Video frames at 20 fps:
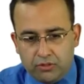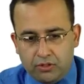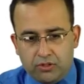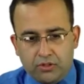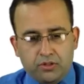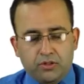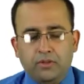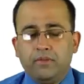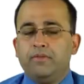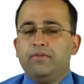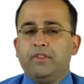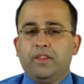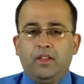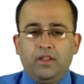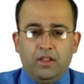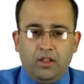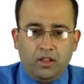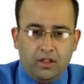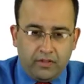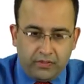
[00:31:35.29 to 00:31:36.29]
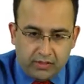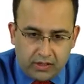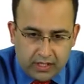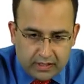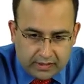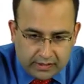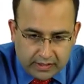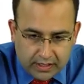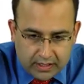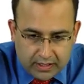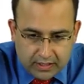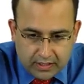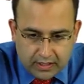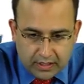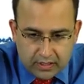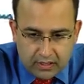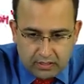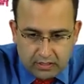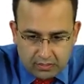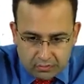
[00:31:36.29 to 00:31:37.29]
also. This gets
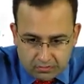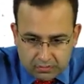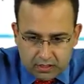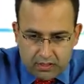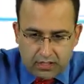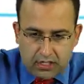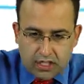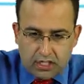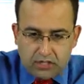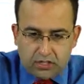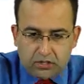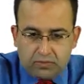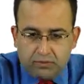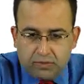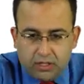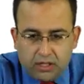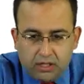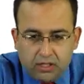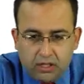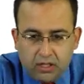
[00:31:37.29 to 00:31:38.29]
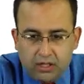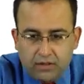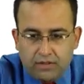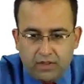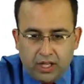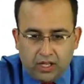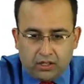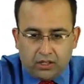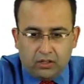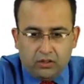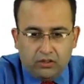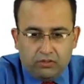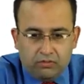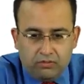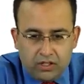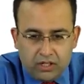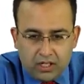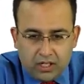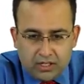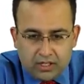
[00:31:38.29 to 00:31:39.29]
us to our last point, that is,
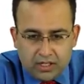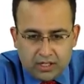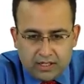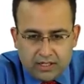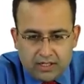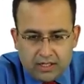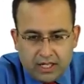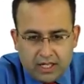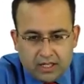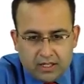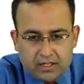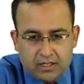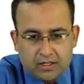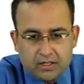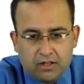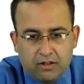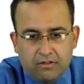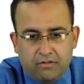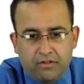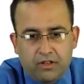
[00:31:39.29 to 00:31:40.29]
which are the stains